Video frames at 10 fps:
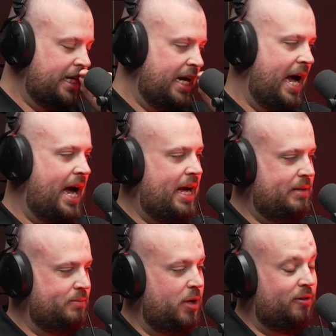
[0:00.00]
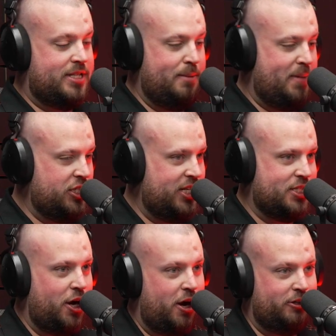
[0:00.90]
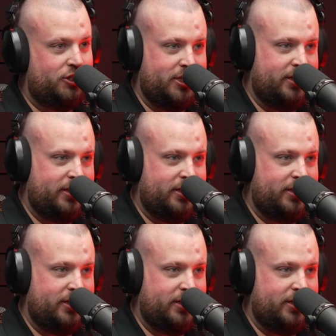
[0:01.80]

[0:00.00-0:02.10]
obviously Benji as coach,